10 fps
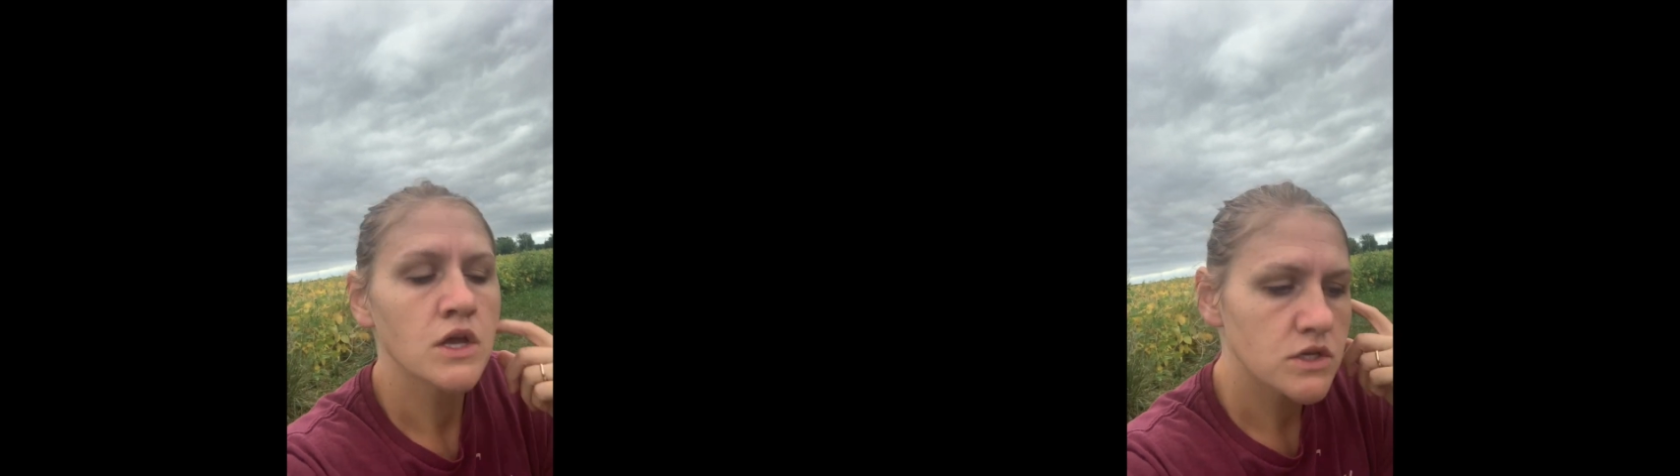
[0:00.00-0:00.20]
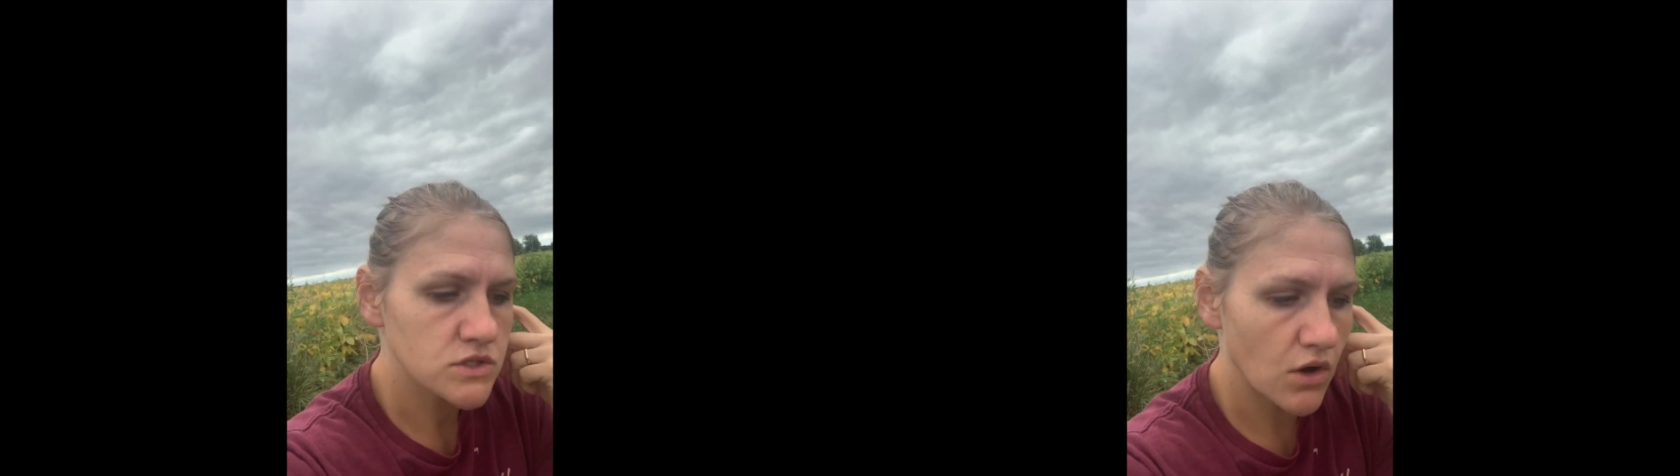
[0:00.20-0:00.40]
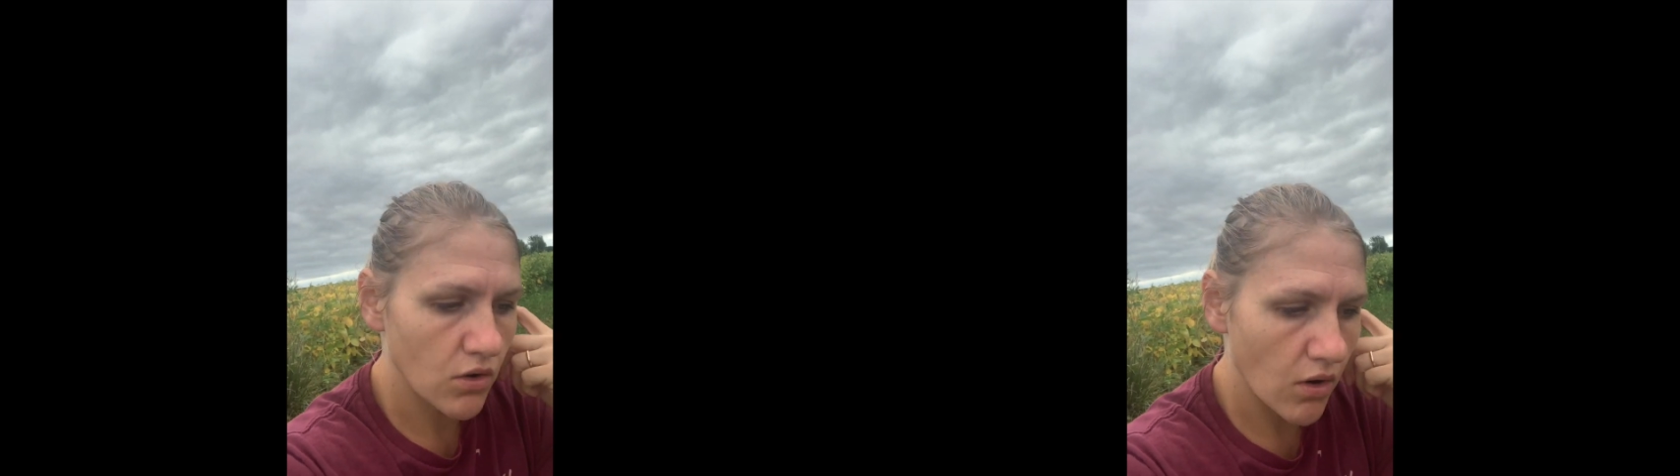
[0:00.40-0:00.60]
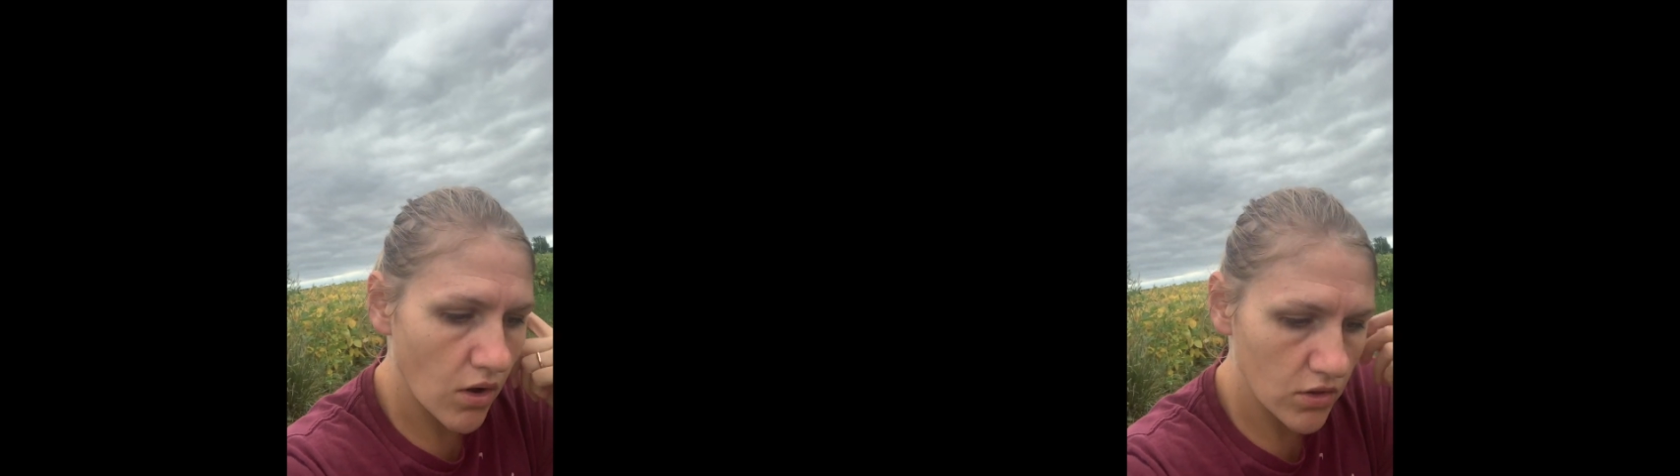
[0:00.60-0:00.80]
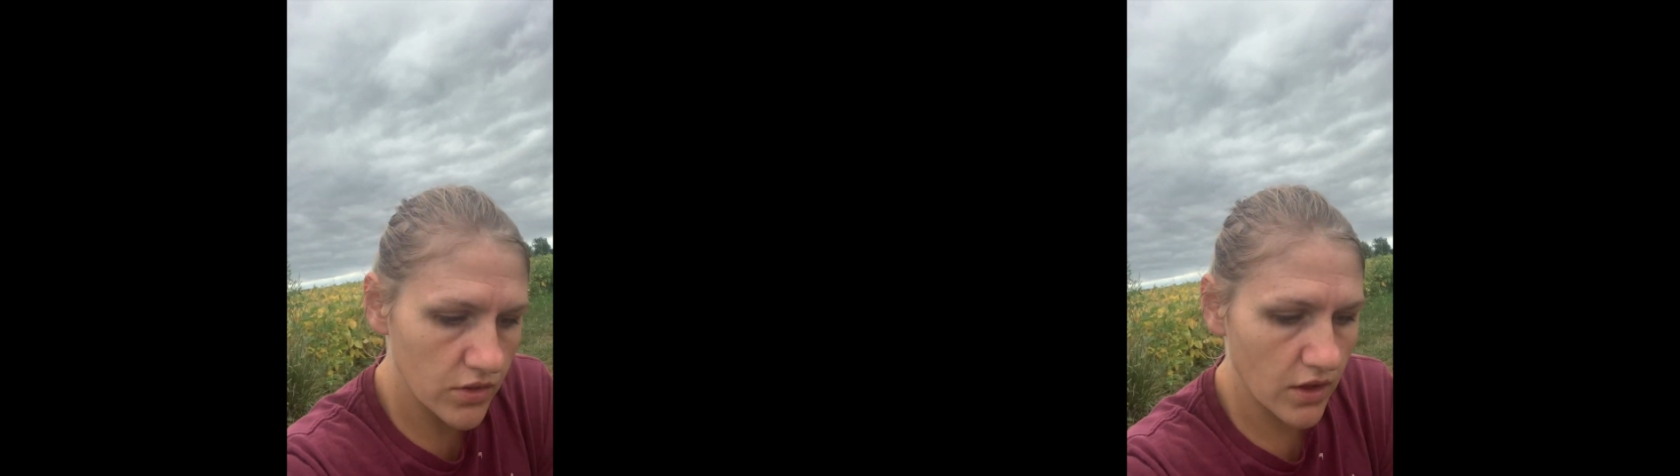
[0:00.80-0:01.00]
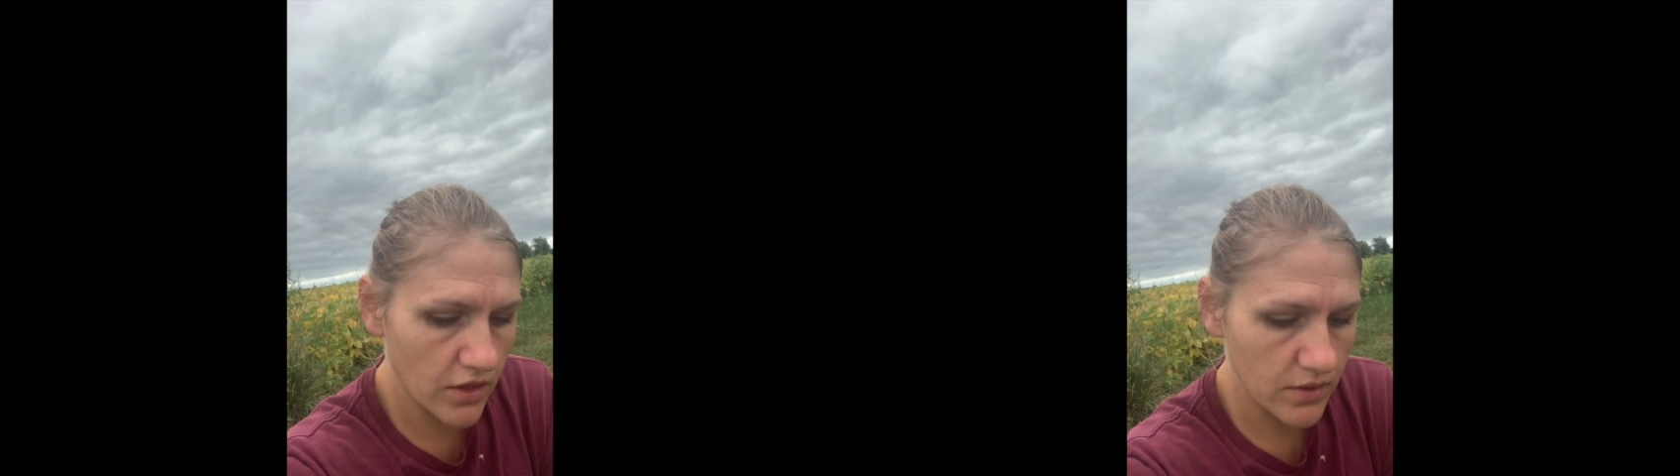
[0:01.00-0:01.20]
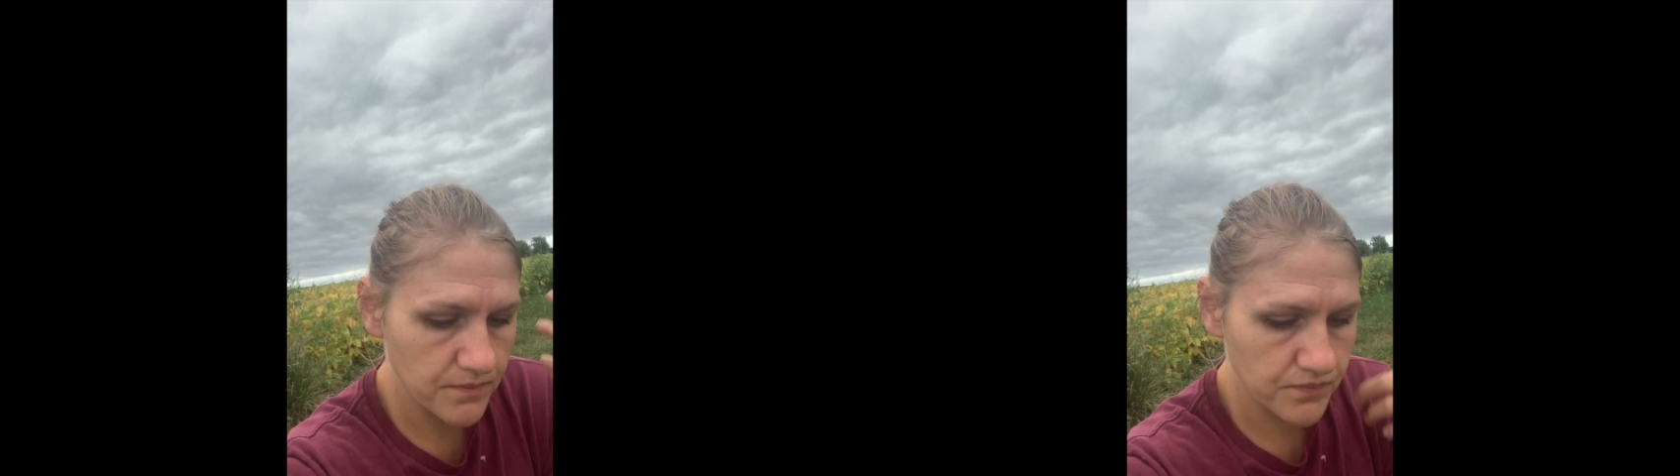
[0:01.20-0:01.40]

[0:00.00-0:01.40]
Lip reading: So all the